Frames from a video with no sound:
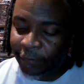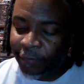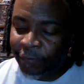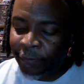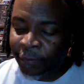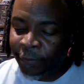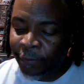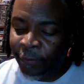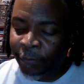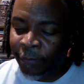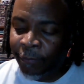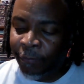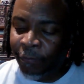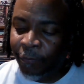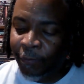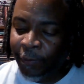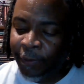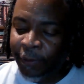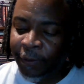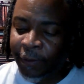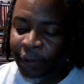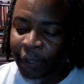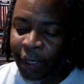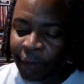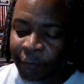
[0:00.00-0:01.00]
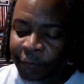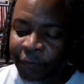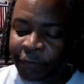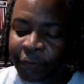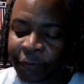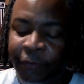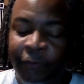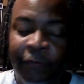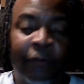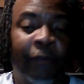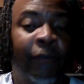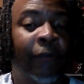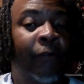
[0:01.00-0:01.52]
So when it comes
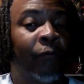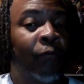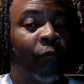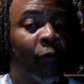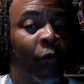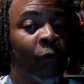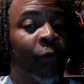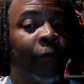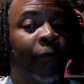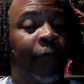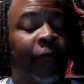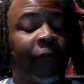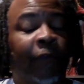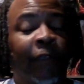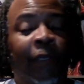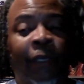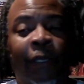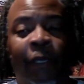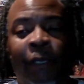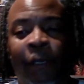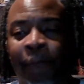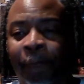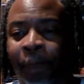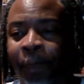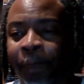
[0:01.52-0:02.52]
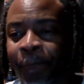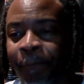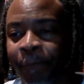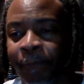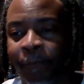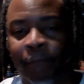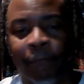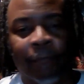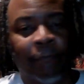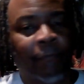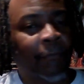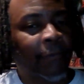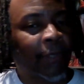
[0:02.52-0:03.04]
to Secret Wars,
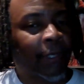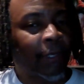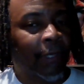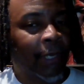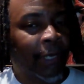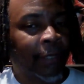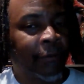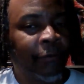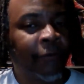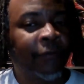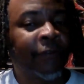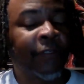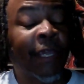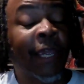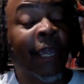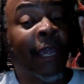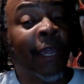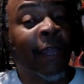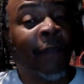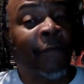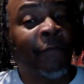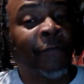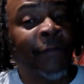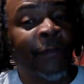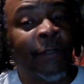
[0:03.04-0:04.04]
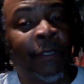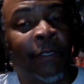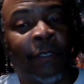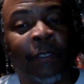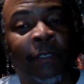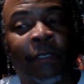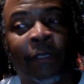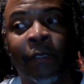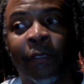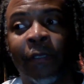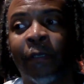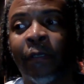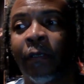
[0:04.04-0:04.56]
I used to have
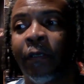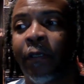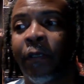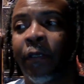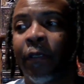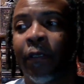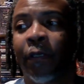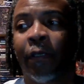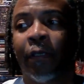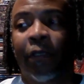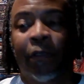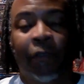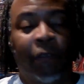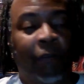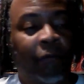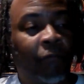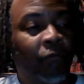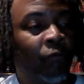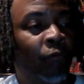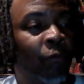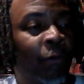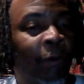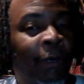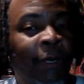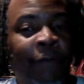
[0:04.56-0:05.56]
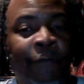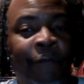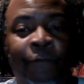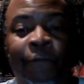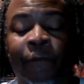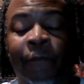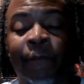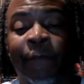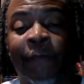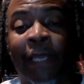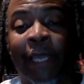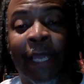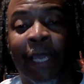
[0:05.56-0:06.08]
the run
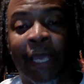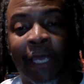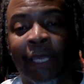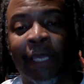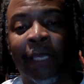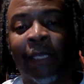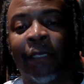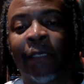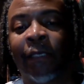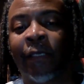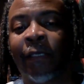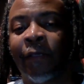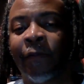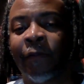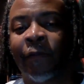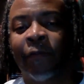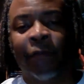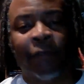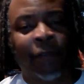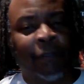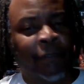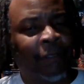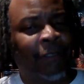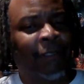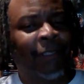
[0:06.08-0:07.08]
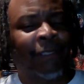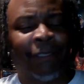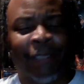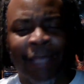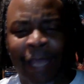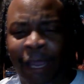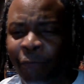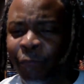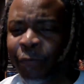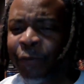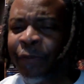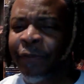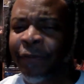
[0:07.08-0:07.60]
from the 80s, and
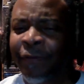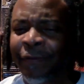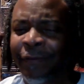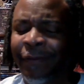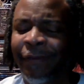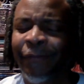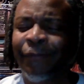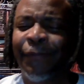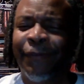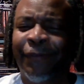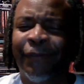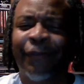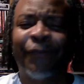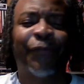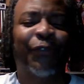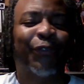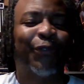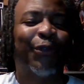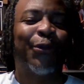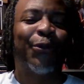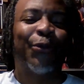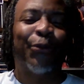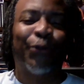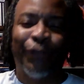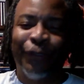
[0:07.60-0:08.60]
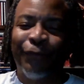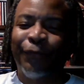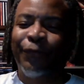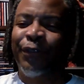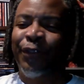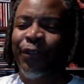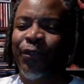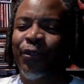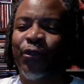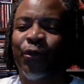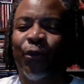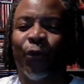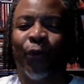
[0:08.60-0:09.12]
that was, it was cool, it
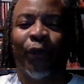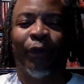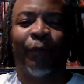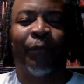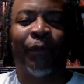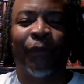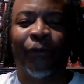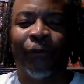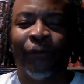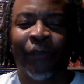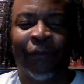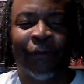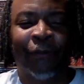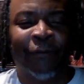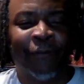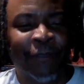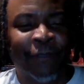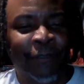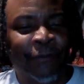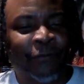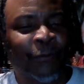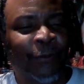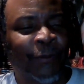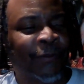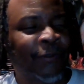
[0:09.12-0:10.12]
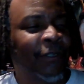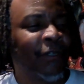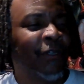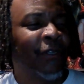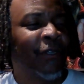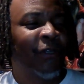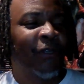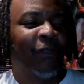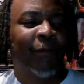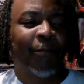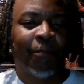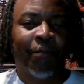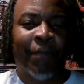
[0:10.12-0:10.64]
was enjoyable. You know, this was
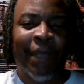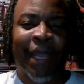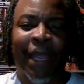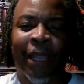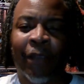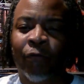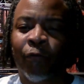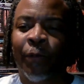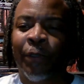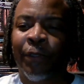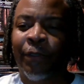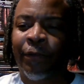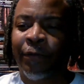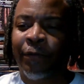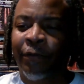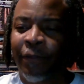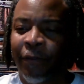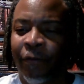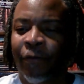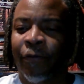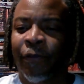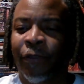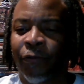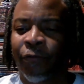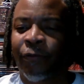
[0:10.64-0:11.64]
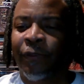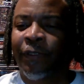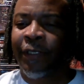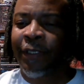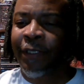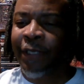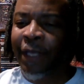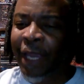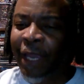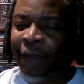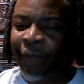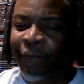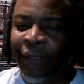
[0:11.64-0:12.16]
back when, you know, you
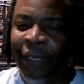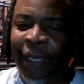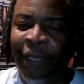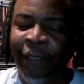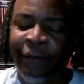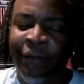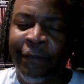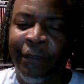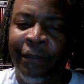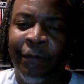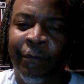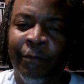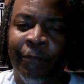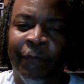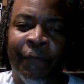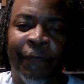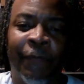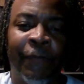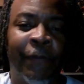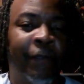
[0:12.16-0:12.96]
did have like the